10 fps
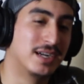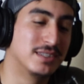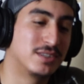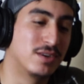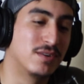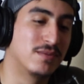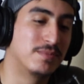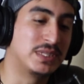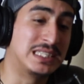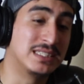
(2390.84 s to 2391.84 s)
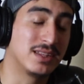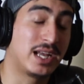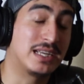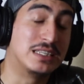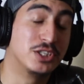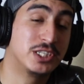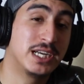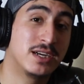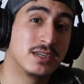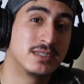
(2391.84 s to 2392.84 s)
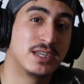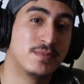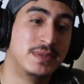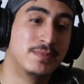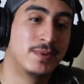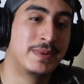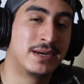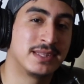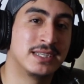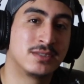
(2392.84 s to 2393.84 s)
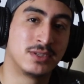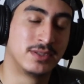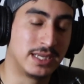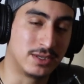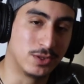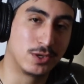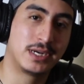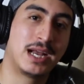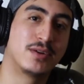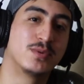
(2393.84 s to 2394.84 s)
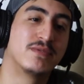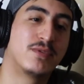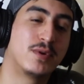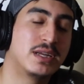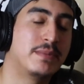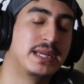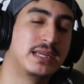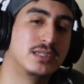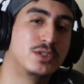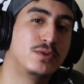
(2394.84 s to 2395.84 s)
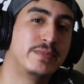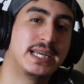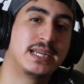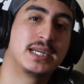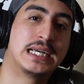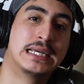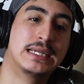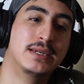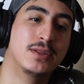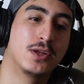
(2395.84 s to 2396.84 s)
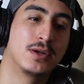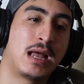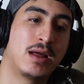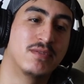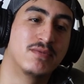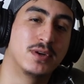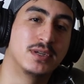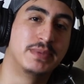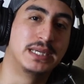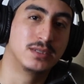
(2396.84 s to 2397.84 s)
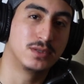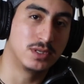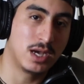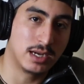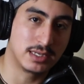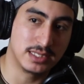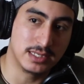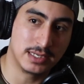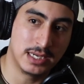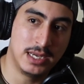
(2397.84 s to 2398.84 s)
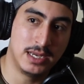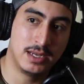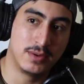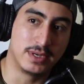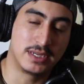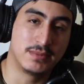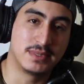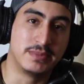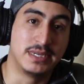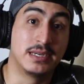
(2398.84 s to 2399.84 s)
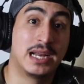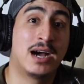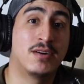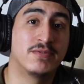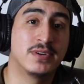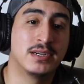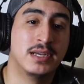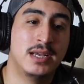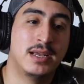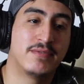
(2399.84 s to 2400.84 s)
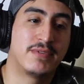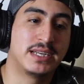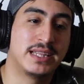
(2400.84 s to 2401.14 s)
So please like and share, tell people about this so that they can learn how to avoid being too beta and learn how to avoid being too toxic when it comes to being an alpha, finding